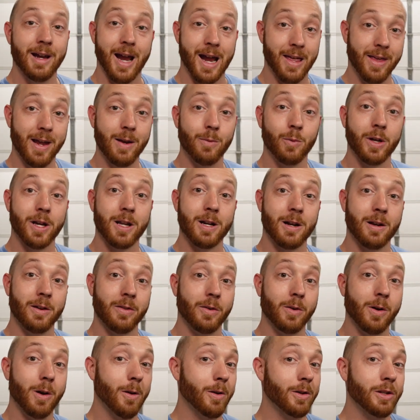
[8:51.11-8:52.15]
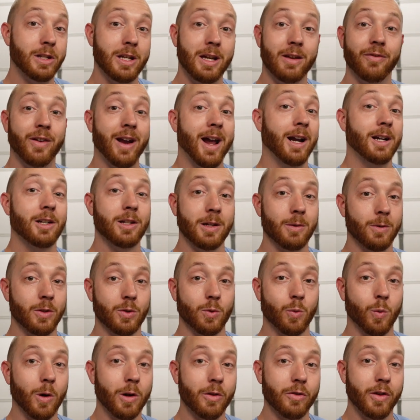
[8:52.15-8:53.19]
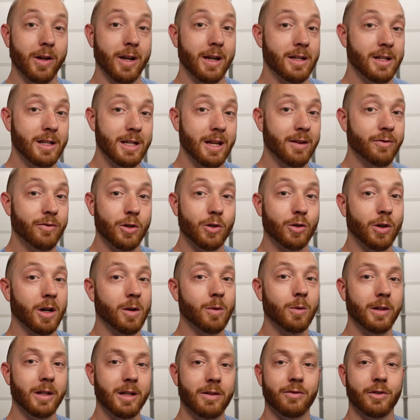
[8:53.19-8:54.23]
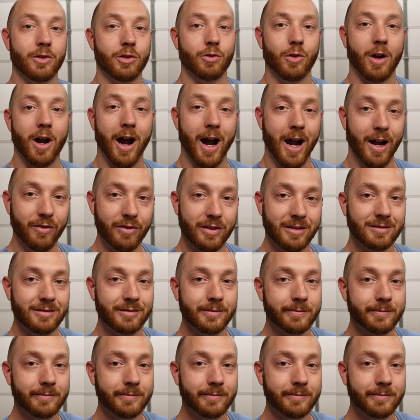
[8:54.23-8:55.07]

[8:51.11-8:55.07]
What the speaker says: and then we'll get out on the road, see if it actually was worth it, and see if the truck will even drive.